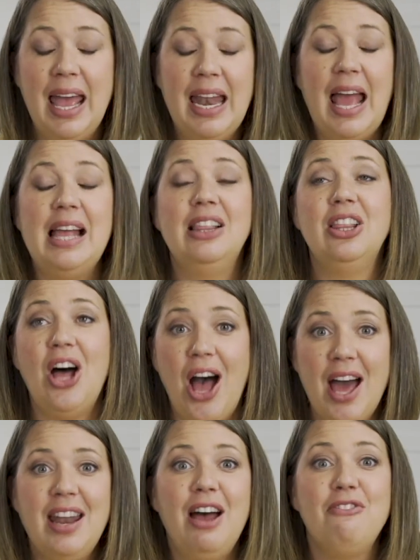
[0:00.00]
and a
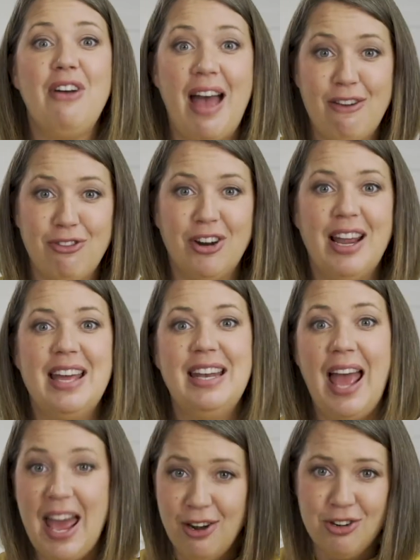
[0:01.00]
lot of effort and
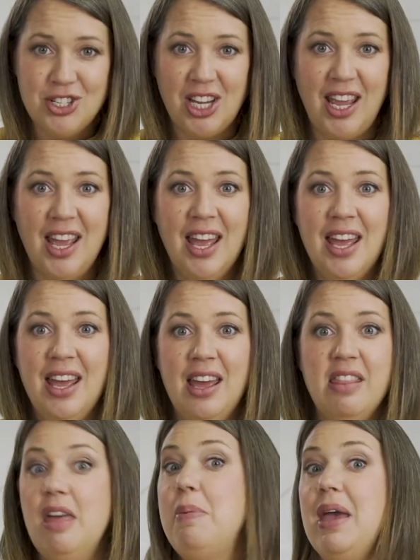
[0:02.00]
energy.
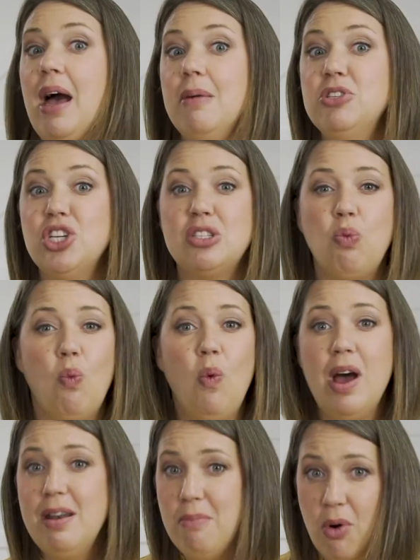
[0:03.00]
They become just
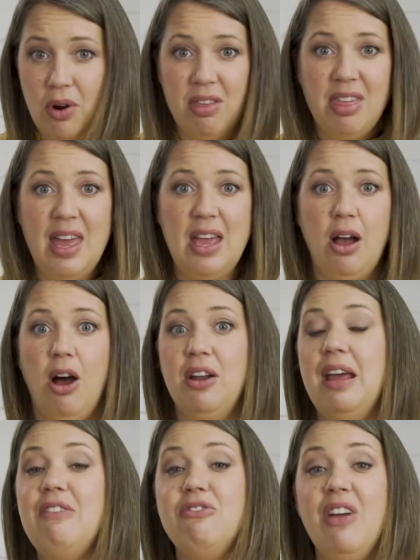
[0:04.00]
one more thing on
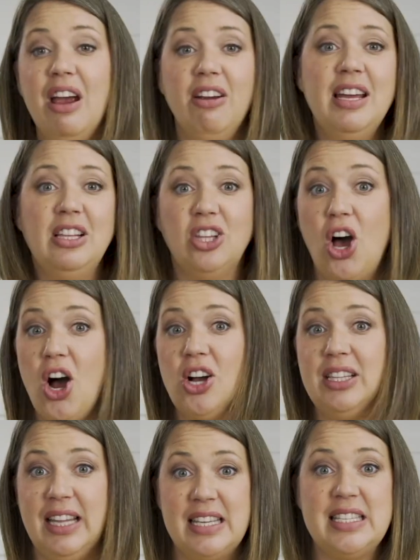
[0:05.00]
a very
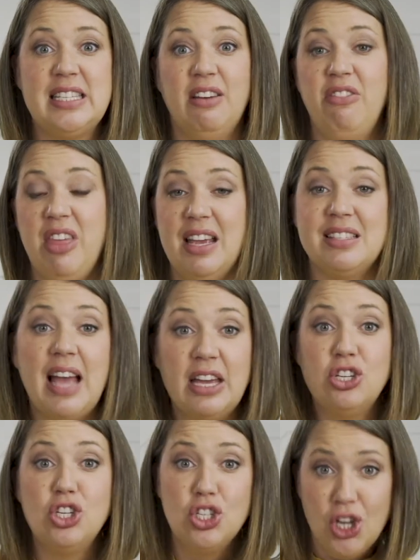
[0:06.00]
long list of things I
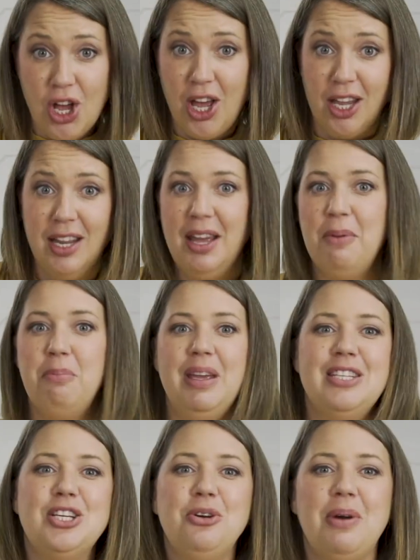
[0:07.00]
should be
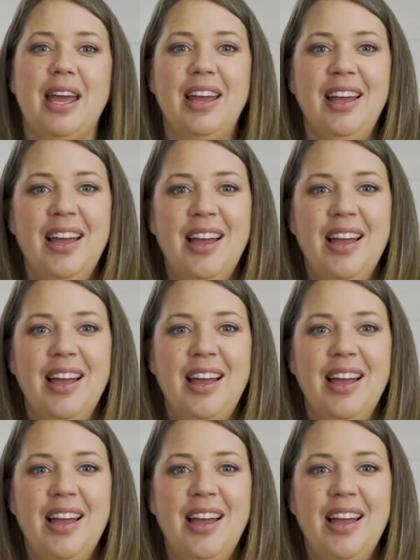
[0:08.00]
doing.